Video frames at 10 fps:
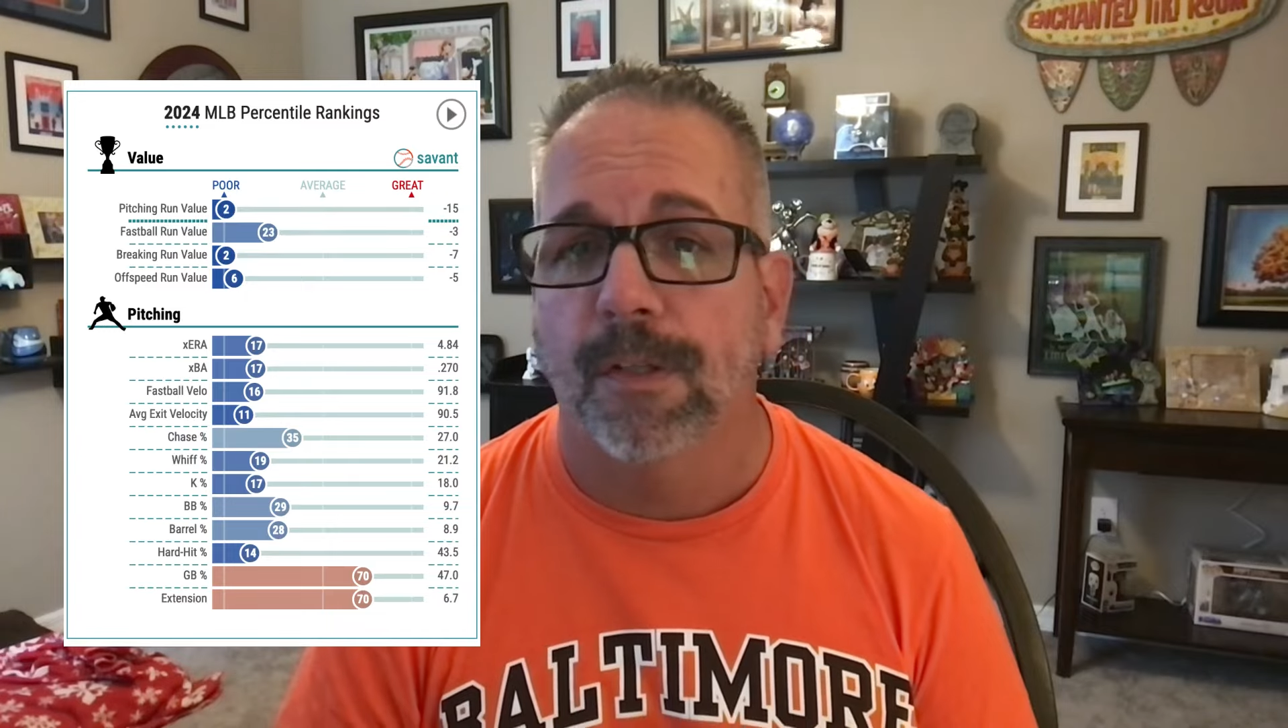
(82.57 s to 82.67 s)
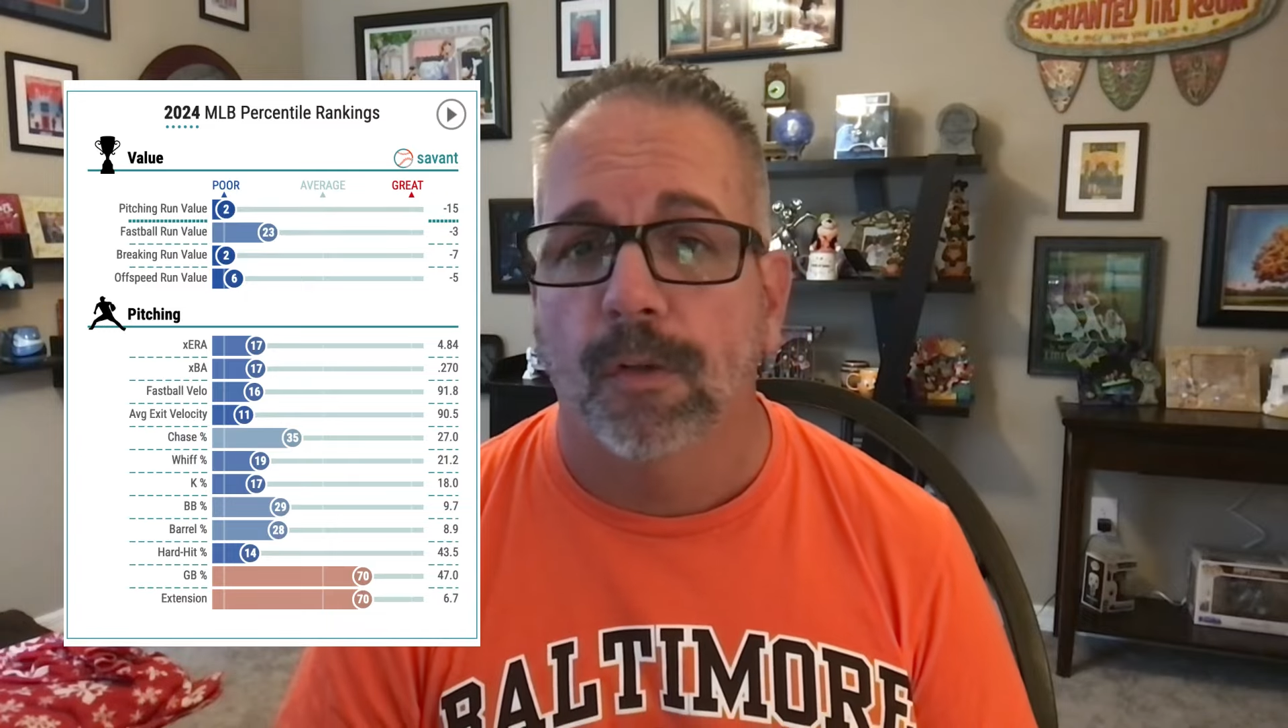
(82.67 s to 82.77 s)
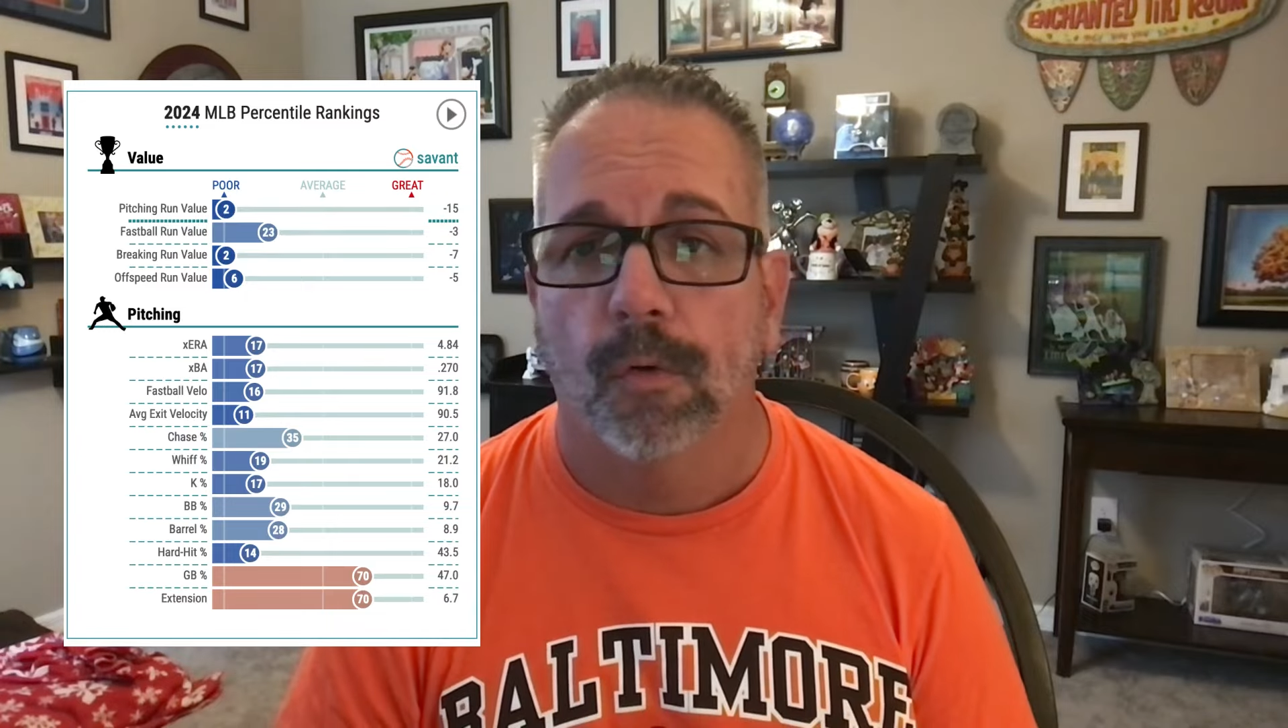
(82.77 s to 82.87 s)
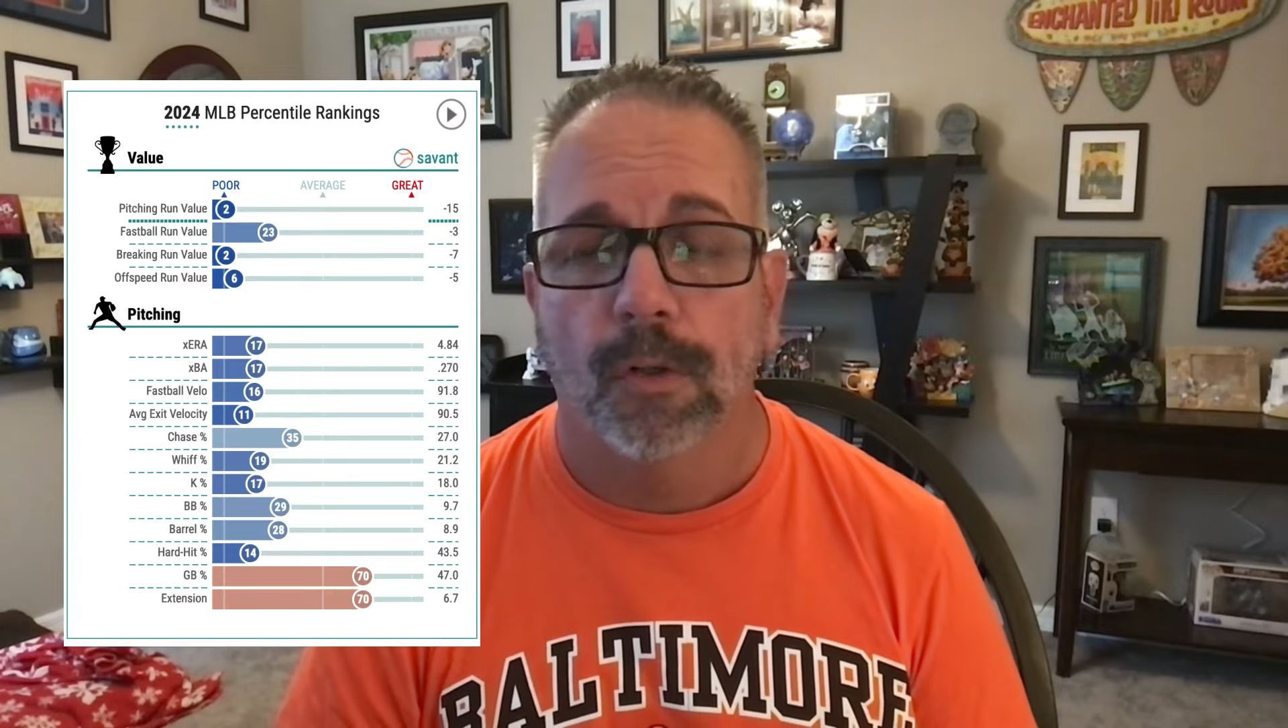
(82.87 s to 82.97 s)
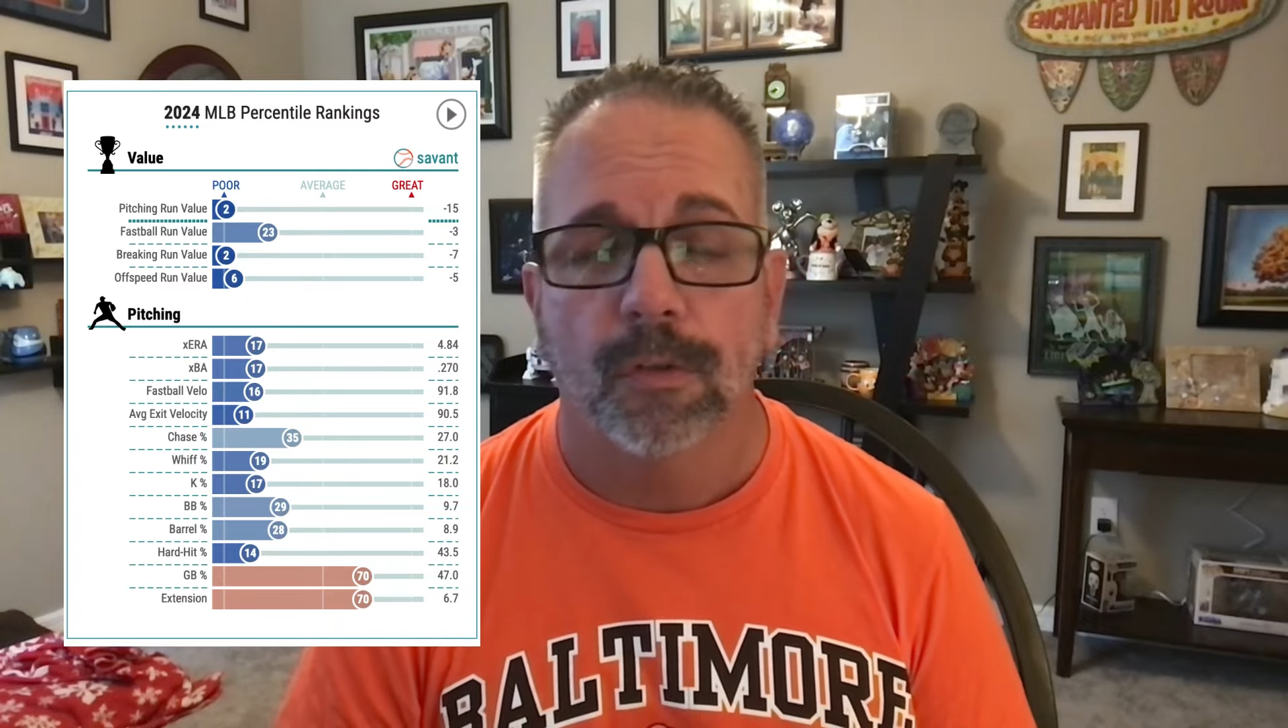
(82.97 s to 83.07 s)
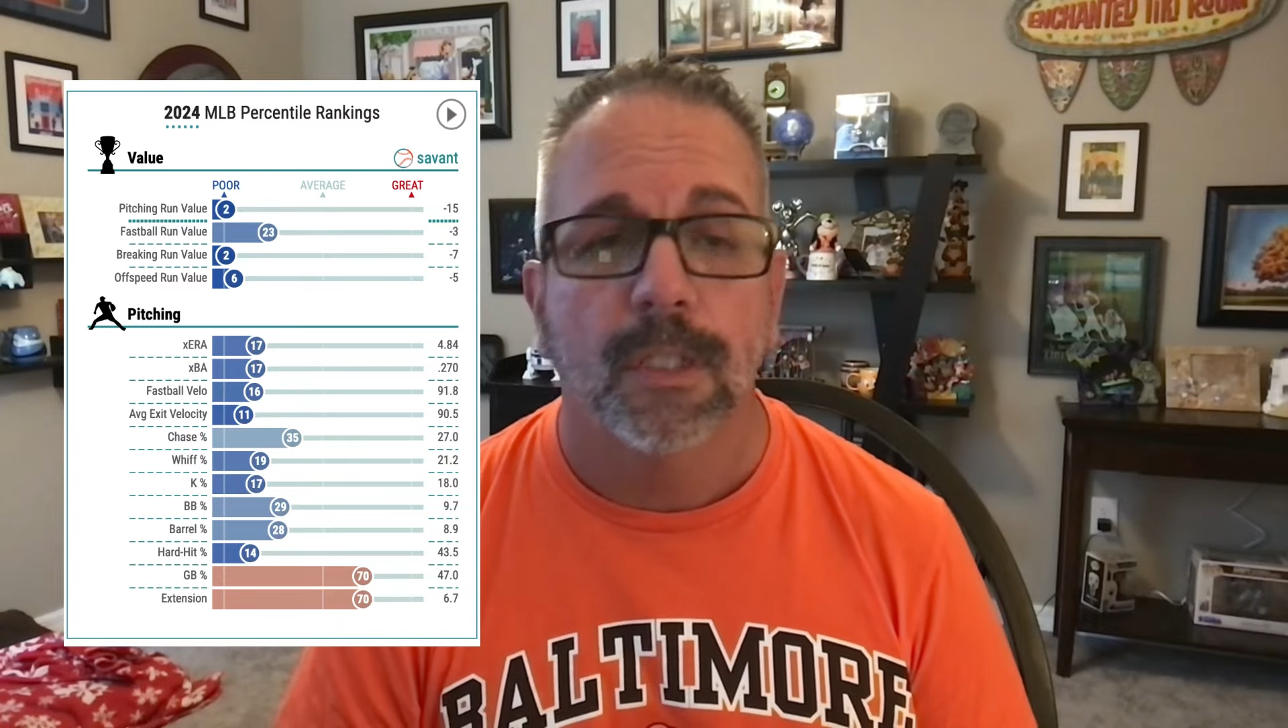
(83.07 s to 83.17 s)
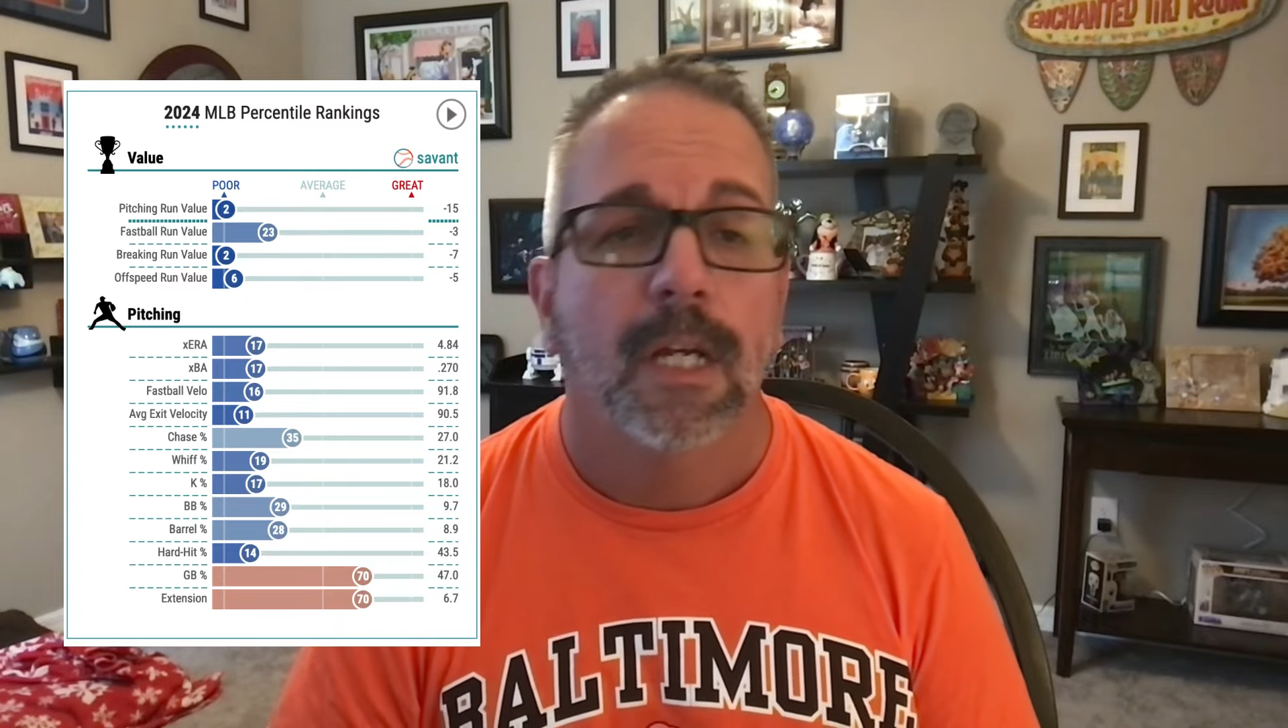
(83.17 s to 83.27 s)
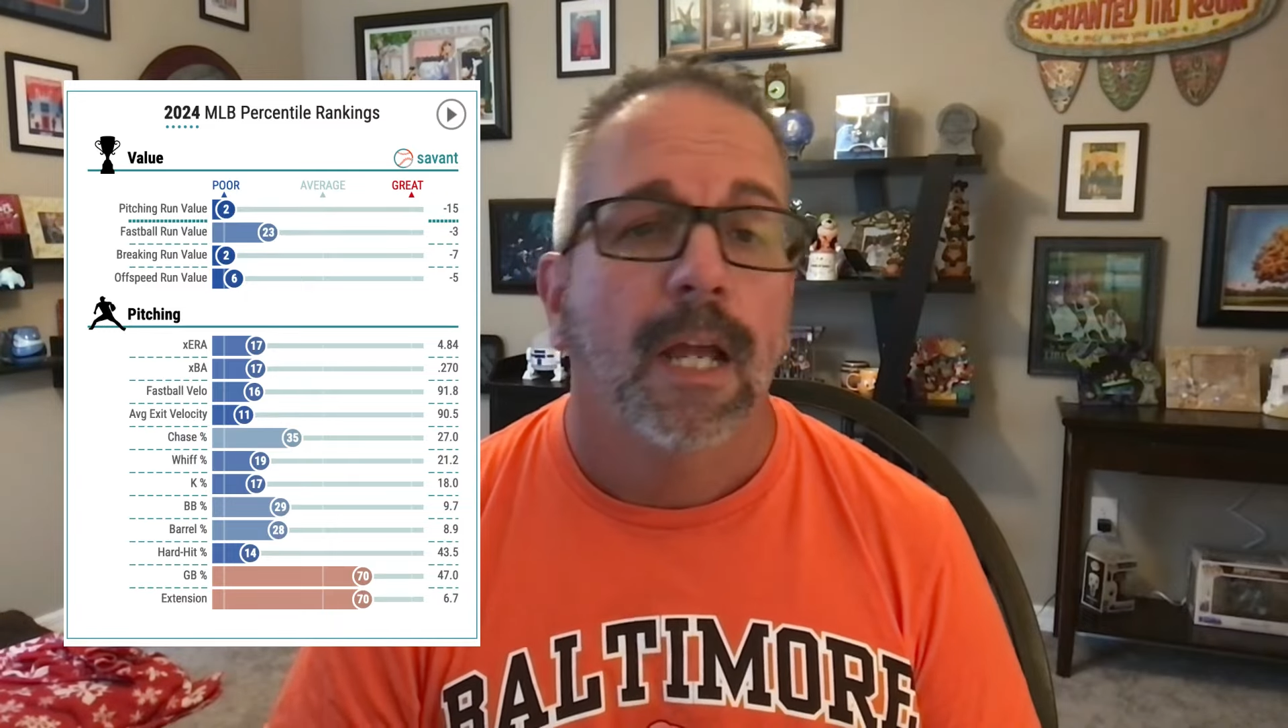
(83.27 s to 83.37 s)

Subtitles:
the Orioles.